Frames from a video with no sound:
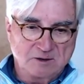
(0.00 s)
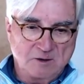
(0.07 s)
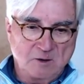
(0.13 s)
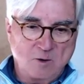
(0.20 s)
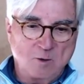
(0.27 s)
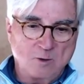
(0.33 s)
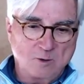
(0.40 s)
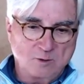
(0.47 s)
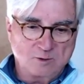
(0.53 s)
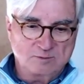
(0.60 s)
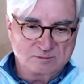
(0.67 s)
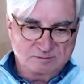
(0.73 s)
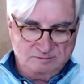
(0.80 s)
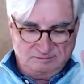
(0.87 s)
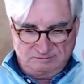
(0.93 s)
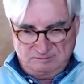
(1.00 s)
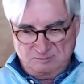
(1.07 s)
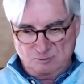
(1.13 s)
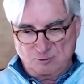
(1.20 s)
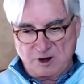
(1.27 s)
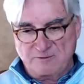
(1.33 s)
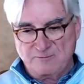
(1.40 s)
the whole
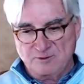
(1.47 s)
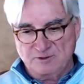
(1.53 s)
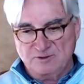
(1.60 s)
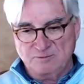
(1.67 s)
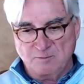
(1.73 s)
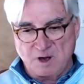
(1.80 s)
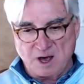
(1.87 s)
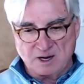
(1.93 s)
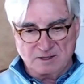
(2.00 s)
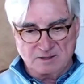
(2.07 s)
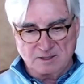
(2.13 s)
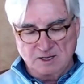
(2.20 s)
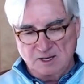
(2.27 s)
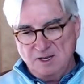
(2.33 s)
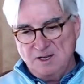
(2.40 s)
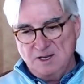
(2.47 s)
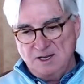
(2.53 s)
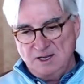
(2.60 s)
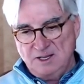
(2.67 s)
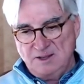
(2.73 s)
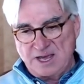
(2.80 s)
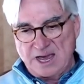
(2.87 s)
reference model
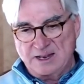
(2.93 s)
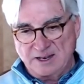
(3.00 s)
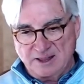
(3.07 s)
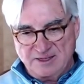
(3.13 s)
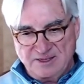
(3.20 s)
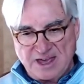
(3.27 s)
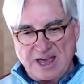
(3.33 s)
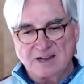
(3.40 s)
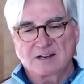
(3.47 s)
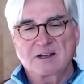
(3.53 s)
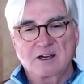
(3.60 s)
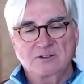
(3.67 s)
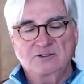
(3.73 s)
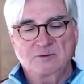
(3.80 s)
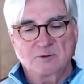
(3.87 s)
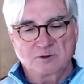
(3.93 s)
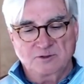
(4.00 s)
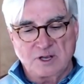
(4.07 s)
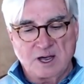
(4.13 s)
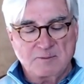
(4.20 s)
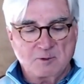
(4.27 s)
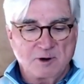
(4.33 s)
that that customer is
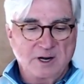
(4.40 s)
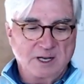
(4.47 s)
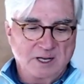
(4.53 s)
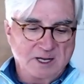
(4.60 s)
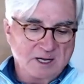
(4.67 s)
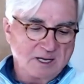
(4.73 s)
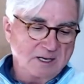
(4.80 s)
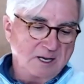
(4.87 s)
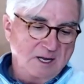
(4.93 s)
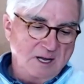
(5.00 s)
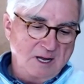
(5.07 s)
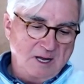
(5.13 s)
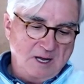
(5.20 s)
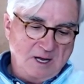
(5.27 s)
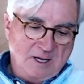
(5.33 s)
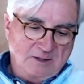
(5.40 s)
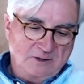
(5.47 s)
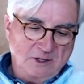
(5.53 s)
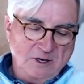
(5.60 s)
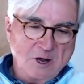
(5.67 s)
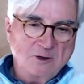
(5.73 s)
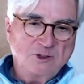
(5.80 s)
operating in,
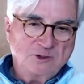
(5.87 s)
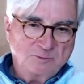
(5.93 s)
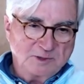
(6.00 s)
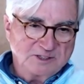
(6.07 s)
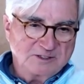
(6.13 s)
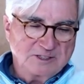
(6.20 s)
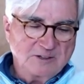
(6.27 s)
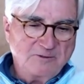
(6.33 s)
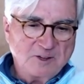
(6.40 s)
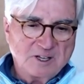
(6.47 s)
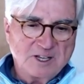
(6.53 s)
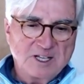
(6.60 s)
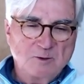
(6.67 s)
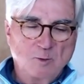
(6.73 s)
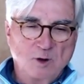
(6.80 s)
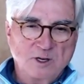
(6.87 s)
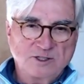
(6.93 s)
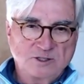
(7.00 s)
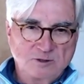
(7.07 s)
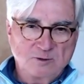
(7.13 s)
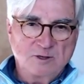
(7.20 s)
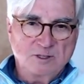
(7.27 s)
to know specifically
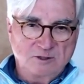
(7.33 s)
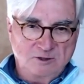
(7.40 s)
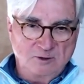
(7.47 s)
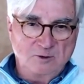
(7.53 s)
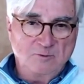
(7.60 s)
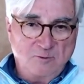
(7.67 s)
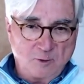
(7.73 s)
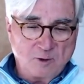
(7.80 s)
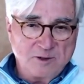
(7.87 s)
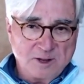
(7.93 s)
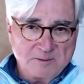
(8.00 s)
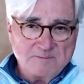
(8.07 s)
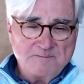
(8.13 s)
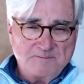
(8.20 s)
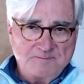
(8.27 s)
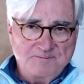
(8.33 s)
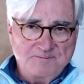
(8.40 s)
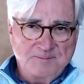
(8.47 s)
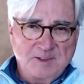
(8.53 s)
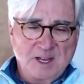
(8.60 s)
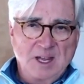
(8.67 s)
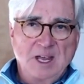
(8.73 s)
what you can do for them,
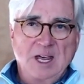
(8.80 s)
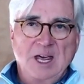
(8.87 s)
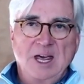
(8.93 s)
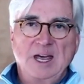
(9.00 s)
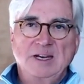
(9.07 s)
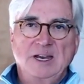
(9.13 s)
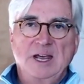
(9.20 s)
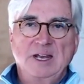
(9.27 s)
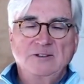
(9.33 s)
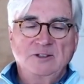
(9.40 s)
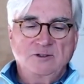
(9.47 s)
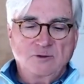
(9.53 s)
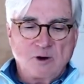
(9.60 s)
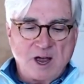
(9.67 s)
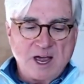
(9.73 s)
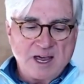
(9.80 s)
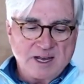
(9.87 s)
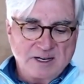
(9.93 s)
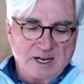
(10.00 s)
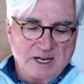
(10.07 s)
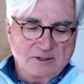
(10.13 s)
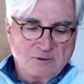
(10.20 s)
mm-hmm. and, and to try
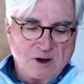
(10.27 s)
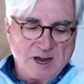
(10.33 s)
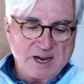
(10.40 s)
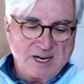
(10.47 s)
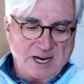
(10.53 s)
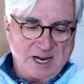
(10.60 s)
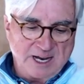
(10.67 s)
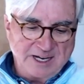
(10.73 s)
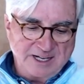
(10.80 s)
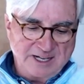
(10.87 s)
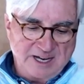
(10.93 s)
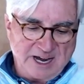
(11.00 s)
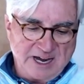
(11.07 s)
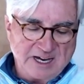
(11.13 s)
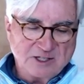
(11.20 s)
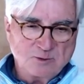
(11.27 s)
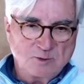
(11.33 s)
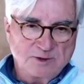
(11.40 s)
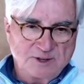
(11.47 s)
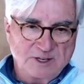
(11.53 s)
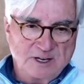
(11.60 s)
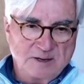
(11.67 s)
and try and engage
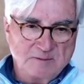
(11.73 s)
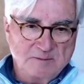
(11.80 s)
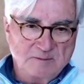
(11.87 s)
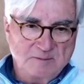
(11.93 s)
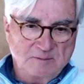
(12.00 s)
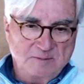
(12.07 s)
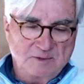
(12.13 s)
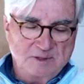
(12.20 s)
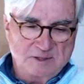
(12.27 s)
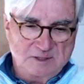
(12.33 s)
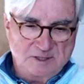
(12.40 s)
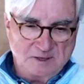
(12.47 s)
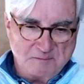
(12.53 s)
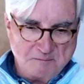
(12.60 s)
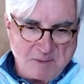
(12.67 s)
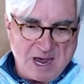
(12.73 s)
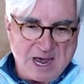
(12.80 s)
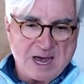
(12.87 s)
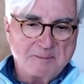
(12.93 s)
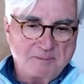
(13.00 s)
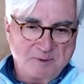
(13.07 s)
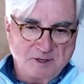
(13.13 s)
with them to
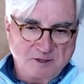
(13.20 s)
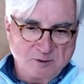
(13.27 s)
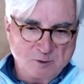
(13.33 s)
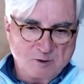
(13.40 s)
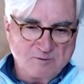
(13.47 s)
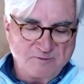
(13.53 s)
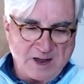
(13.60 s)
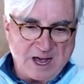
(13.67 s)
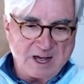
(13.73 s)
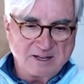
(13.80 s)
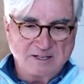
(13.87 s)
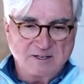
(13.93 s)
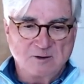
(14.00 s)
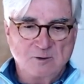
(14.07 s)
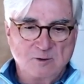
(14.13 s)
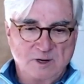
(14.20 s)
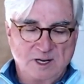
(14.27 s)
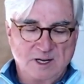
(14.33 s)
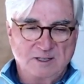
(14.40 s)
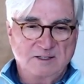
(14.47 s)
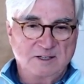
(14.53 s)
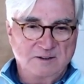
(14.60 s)
map your value
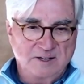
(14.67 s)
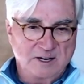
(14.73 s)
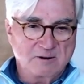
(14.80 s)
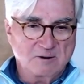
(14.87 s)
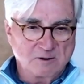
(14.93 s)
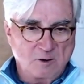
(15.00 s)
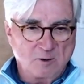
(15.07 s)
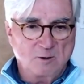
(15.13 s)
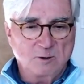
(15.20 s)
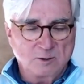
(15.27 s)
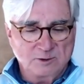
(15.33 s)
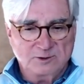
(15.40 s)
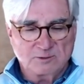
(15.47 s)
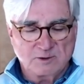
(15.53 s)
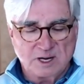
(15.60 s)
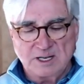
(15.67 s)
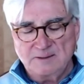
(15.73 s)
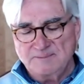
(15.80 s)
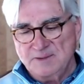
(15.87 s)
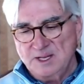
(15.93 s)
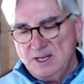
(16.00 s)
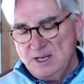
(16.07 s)
into their goals, right?
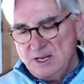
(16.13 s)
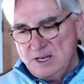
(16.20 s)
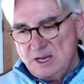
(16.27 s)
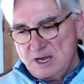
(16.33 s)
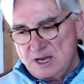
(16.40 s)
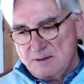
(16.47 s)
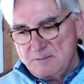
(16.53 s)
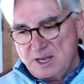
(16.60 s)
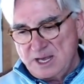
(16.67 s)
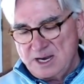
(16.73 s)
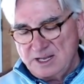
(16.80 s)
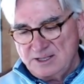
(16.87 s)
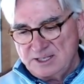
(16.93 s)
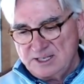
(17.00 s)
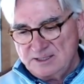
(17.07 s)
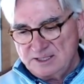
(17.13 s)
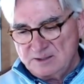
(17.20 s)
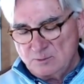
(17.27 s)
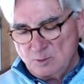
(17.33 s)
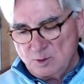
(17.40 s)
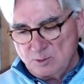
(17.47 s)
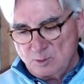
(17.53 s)
Um, and I think
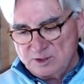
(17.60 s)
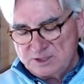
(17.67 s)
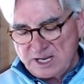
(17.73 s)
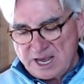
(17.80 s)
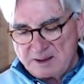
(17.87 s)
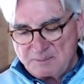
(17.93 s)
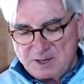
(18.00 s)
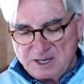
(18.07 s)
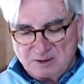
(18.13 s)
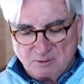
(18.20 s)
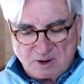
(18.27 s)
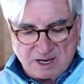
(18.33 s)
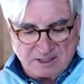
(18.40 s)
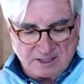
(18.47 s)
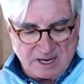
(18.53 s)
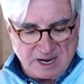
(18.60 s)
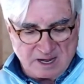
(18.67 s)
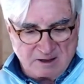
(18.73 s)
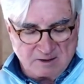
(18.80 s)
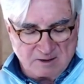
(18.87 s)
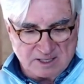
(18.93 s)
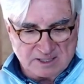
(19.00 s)
that what's happening right
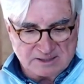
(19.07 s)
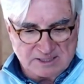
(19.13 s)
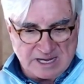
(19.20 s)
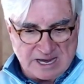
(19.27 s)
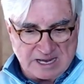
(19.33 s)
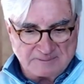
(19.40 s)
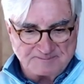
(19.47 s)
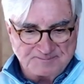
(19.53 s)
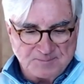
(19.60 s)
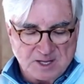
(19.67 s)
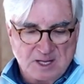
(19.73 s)
now is that,